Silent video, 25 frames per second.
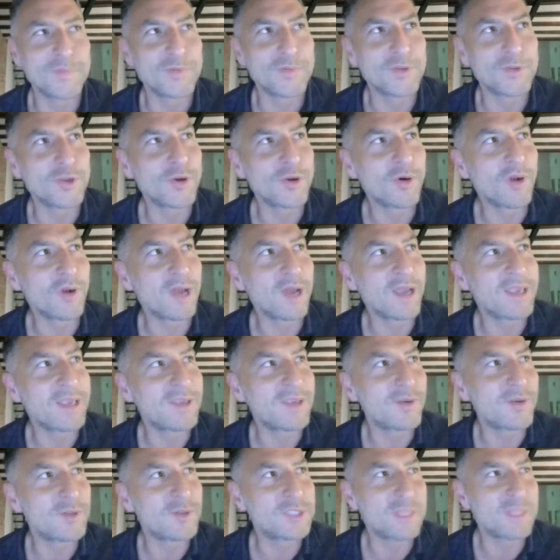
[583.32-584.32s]

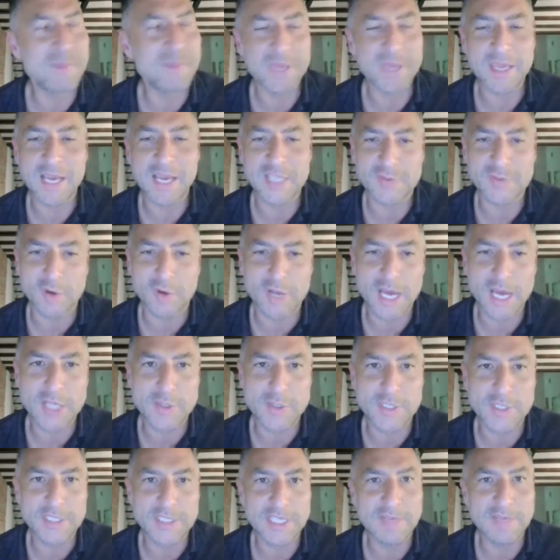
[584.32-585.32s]
you're still being asked for an
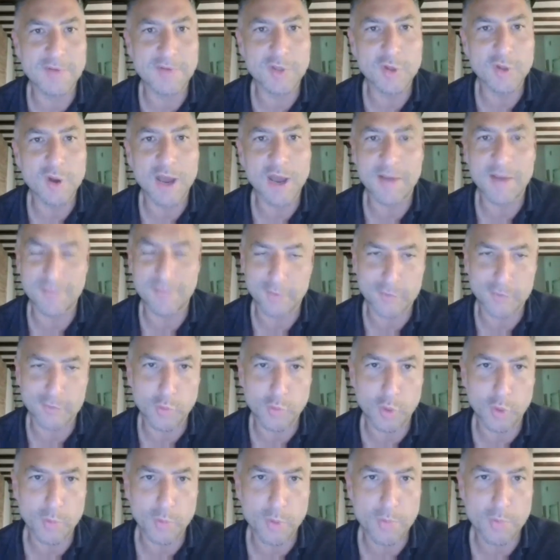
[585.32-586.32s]
address, even though half of the
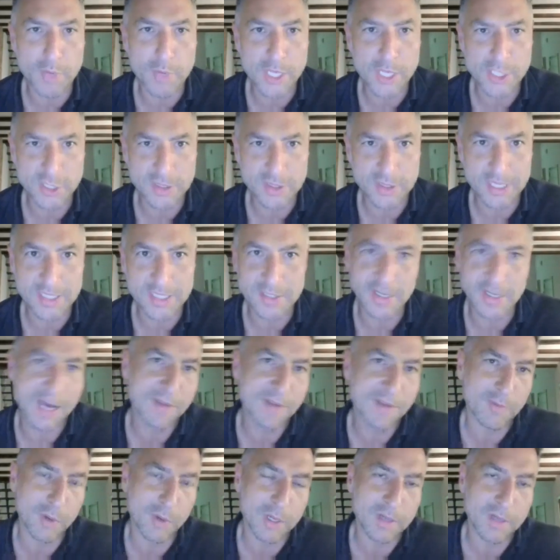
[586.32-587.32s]
world population doesn't
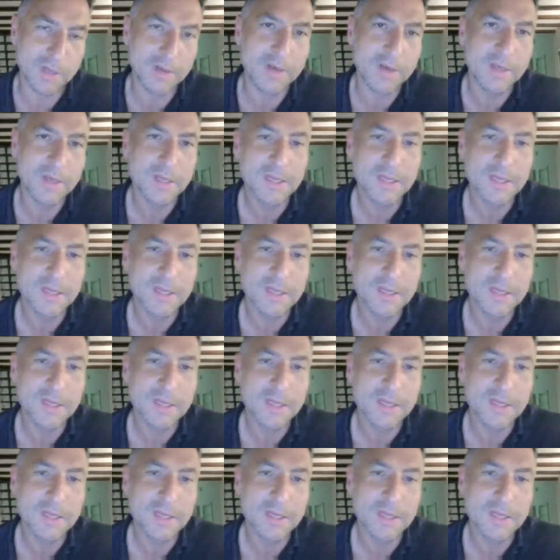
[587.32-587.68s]
have one.